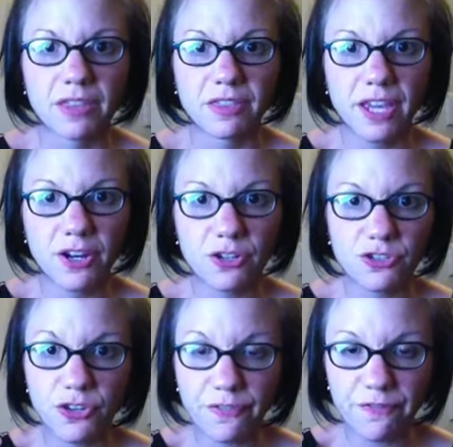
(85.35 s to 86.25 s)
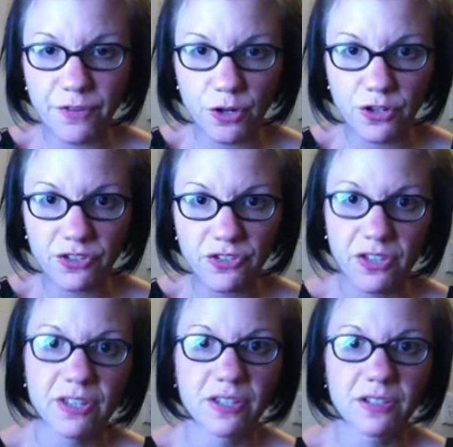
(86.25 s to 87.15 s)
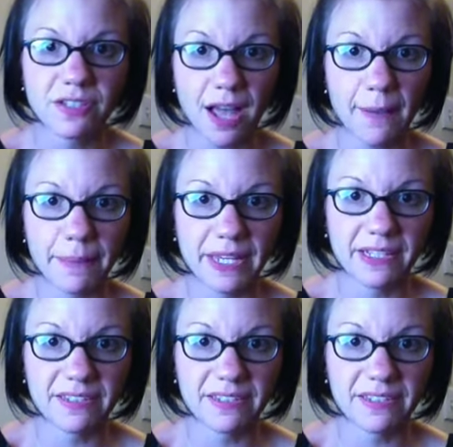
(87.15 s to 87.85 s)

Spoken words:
There's your first topic